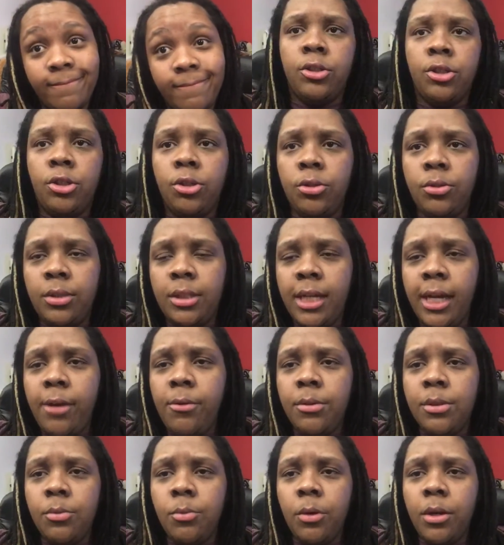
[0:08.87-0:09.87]
So today
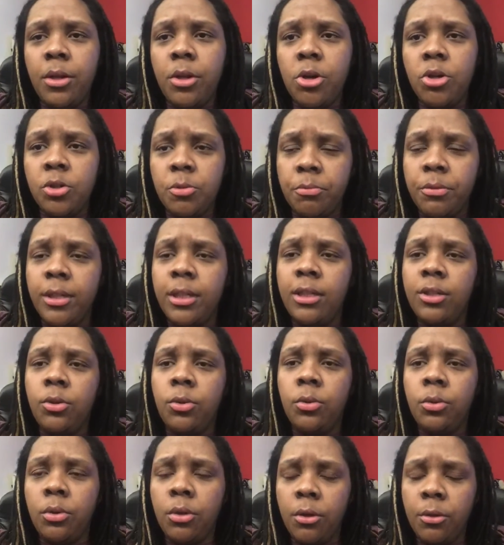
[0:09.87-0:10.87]
was one of those pretty
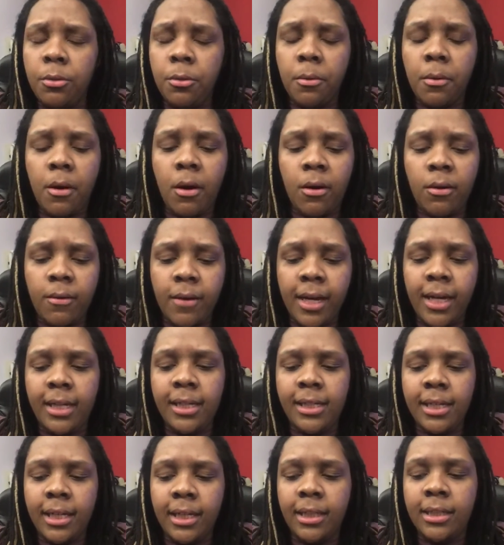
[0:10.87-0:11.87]
cool,
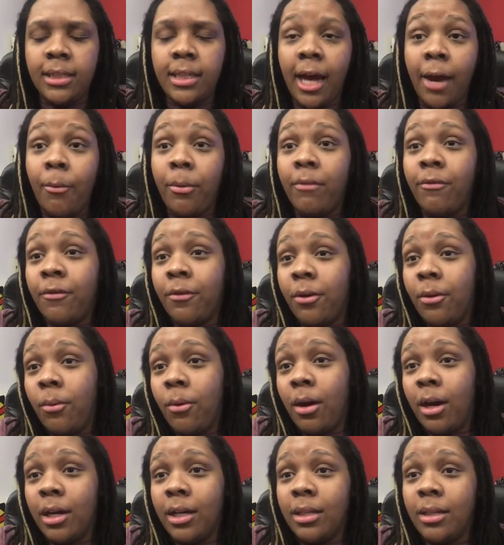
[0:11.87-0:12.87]
alright days. I went for a
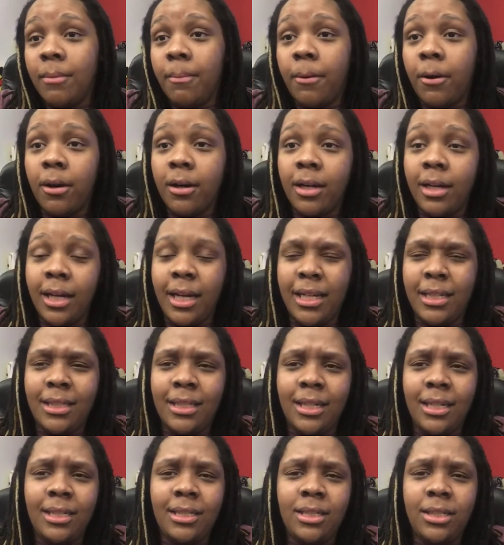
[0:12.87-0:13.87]
walk in the park again
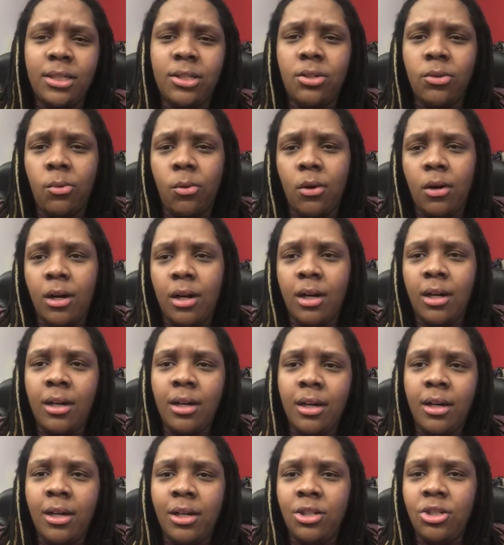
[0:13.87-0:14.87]
today, just to walk,
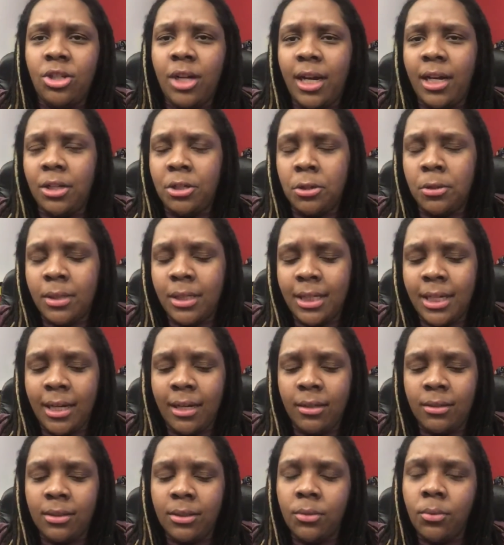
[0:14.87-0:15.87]
trying to tone it
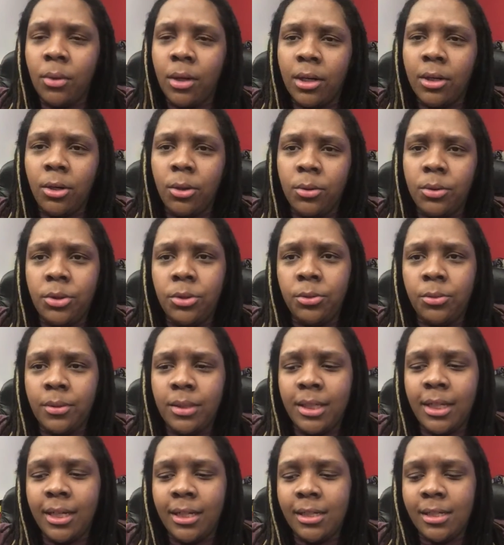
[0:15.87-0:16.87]
down, didn't want to go too
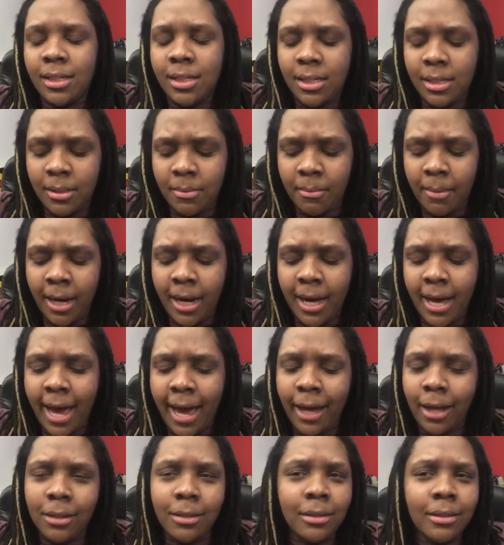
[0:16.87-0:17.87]
intense. My
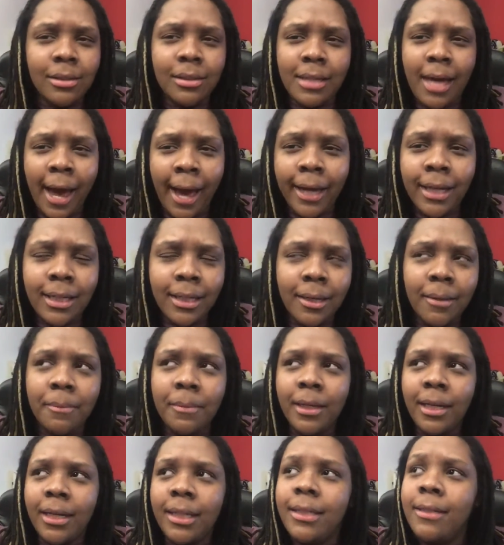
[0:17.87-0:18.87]
ankle's acting up
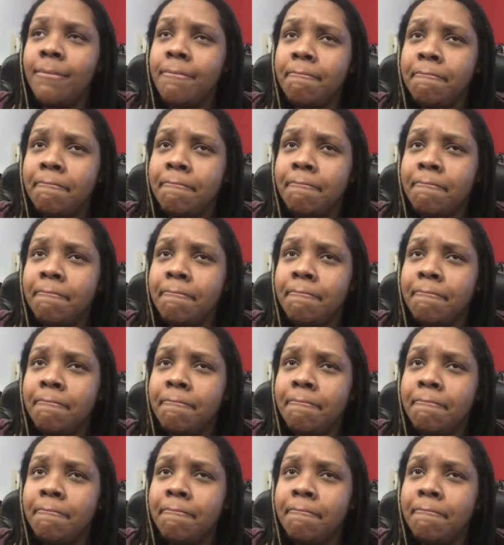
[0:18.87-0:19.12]
again.